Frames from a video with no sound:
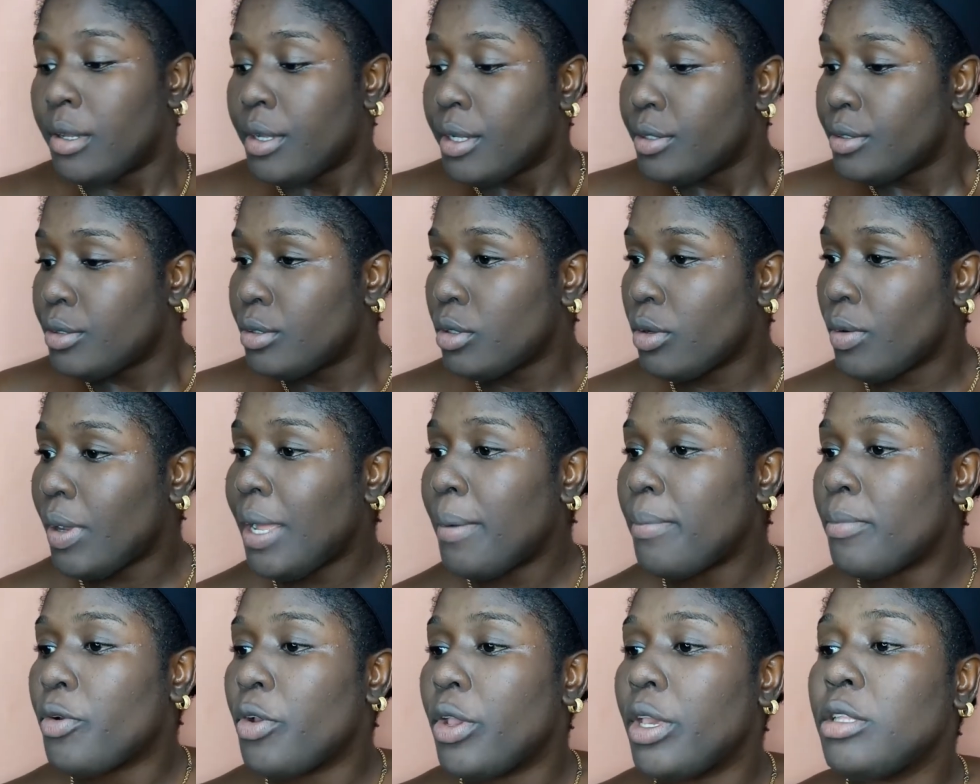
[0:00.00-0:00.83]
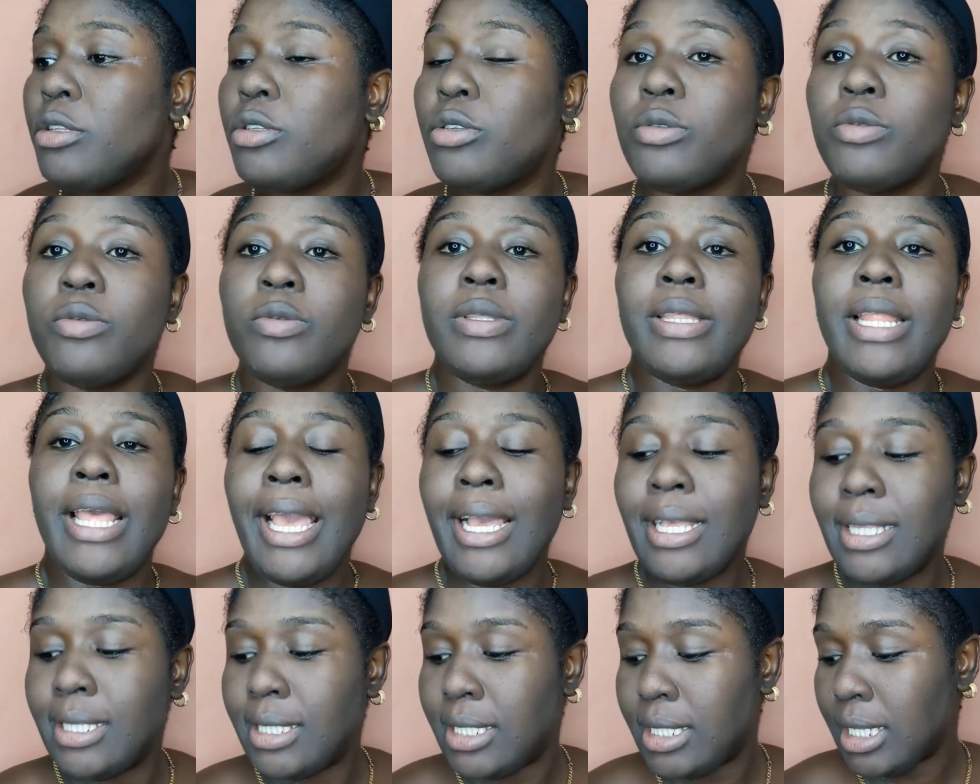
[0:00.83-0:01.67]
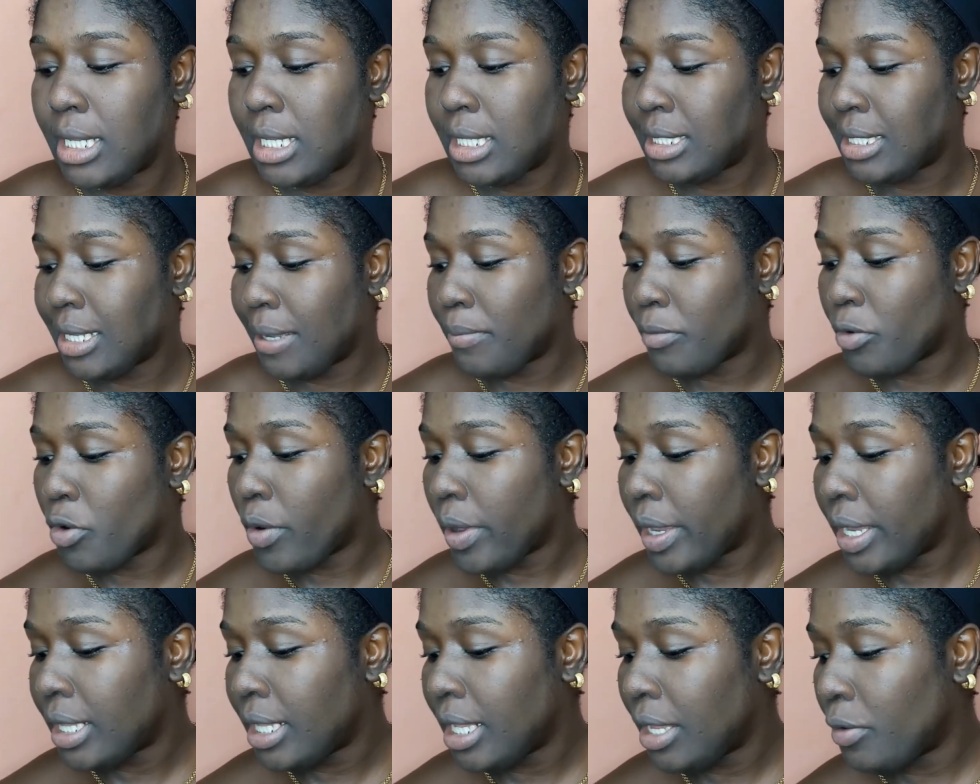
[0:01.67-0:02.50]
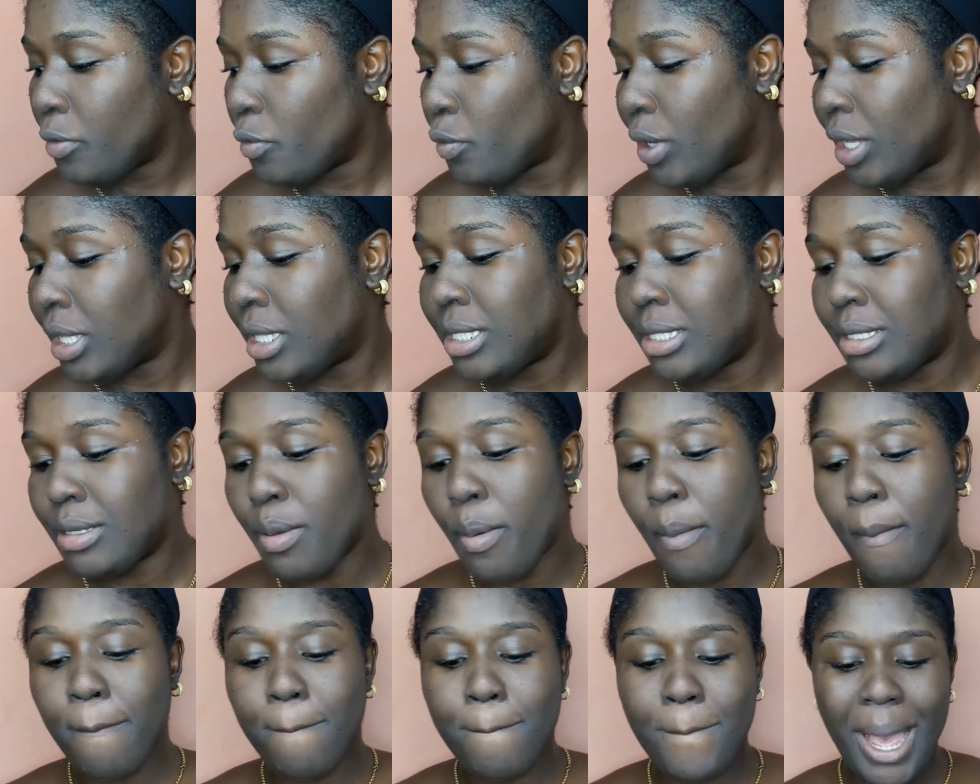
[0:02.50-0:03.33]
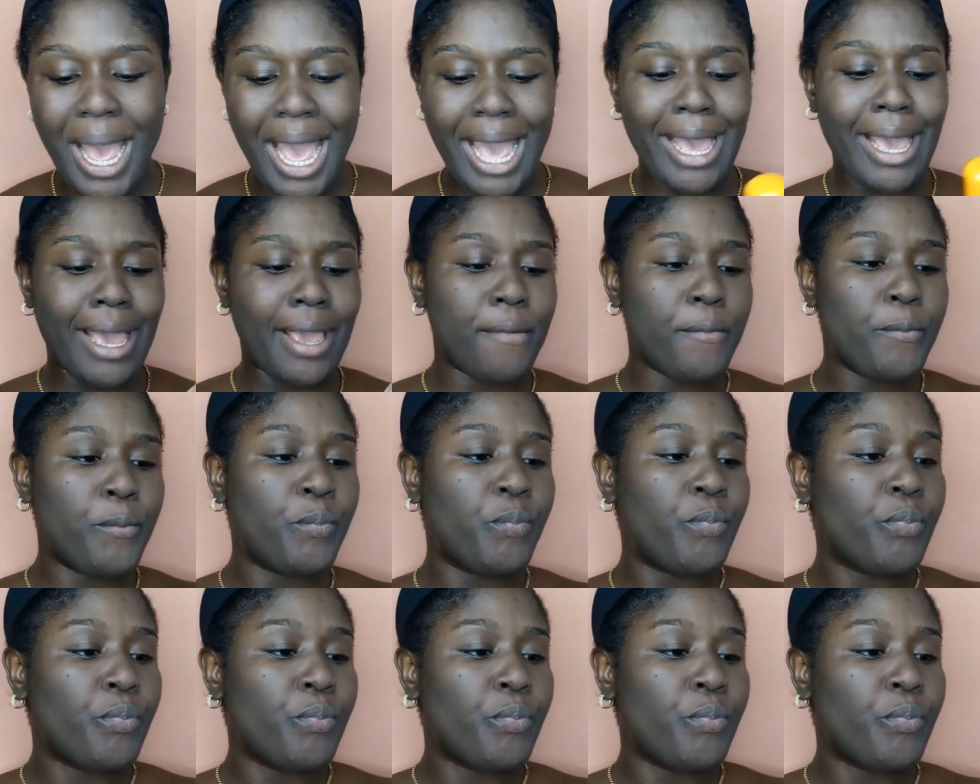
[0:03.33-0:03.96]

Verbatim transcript: So what I'm going to do next is I'm going in with my